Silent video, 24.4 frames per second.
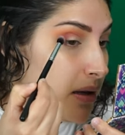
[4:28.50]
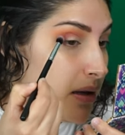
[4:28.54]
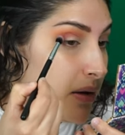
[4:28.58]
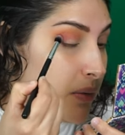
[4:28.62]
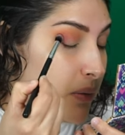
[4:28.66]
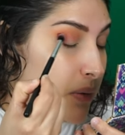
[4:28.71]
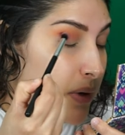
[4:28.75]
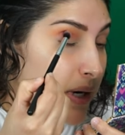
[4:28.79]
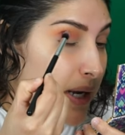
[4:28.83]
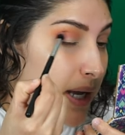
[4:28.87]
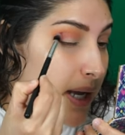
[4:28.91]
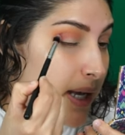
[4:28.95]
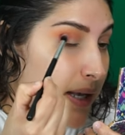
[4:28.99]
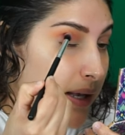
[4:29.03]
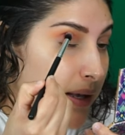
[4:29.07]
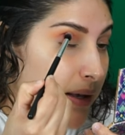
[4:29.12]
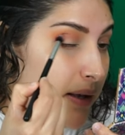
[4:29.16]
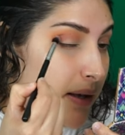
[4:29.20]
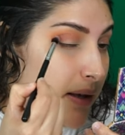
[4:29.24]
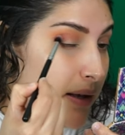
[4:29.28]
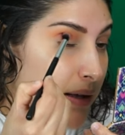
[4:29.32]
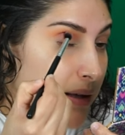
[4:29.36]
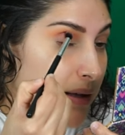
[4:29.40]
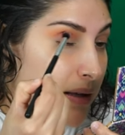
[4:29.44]
when
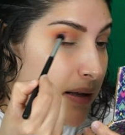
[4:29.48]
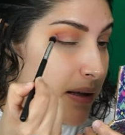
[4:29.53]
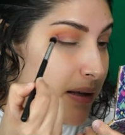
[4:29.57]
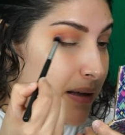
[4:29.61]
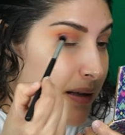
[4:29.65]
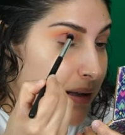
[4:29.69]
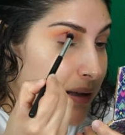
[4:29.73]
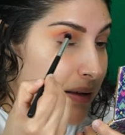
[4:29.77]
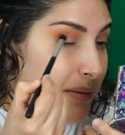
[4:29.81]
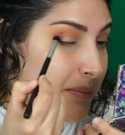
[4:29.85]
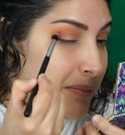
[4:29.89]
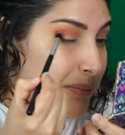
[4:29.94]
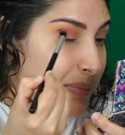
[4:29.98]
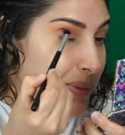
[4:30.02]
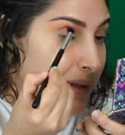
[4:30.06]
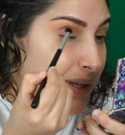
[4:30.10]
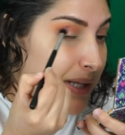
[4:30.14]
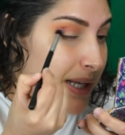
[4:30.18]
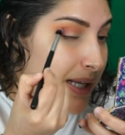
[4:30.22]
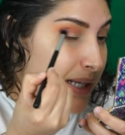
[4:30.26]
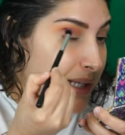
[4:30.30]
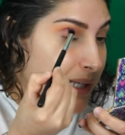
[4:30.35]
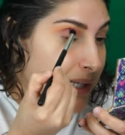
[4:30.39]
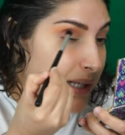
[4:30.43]
I'm
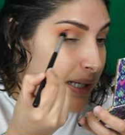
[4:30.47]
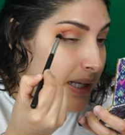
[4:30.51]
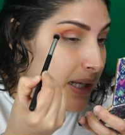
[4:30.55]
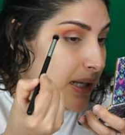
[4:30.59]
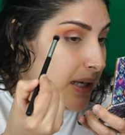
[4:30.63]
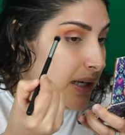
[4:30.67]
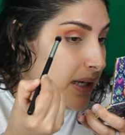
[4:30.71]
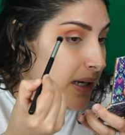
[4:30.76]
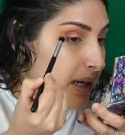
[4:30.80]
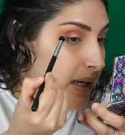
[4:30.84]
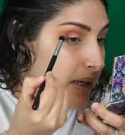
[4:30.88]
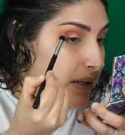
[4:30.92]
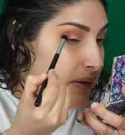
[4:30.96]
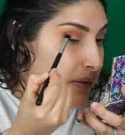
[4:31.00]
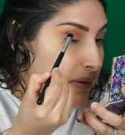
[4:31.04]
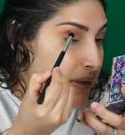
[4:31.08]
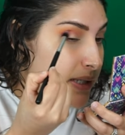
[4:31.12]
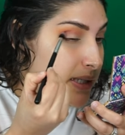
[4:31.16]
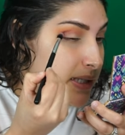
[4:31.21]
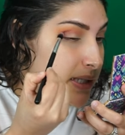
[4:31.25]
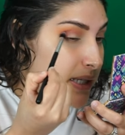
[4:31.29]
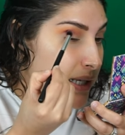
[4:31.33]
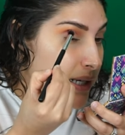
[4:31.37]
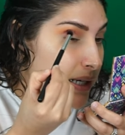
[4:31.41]
blending, I
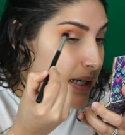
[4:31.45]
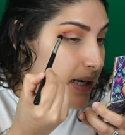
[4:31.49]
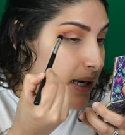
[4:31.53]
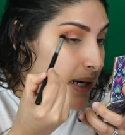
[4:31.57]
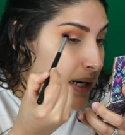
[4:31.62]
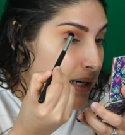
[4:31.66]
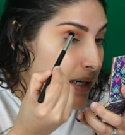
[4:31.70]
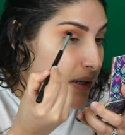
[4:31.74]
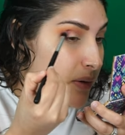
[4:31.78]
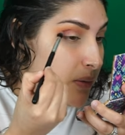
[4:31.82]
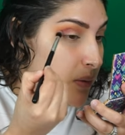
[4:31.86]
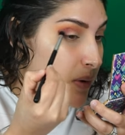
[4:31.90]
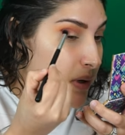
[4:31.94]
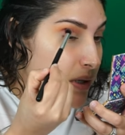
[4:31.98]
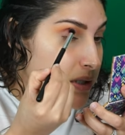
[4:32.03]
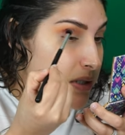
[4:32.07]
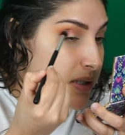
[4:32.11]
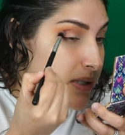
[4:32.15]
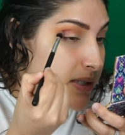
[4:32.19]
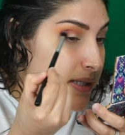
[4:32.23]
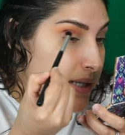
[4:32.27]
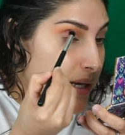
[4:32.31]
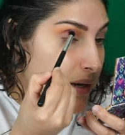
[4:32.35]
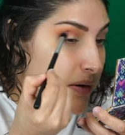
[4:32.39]
notice that it kind of
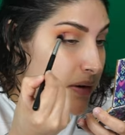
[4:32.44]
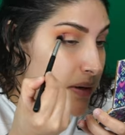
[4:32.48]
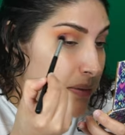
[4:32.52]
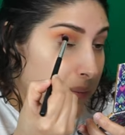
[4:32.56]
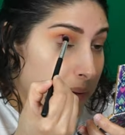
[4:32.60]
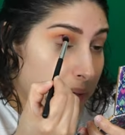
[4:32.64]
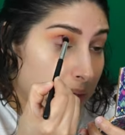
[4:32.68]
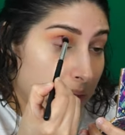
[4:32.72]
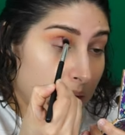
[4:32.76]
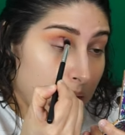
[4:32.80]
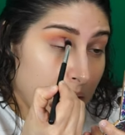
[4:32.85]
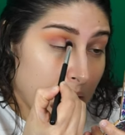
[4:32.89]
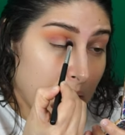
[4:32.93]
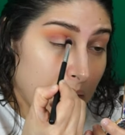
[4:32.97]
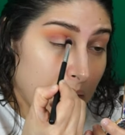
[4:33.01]
washes out a bit.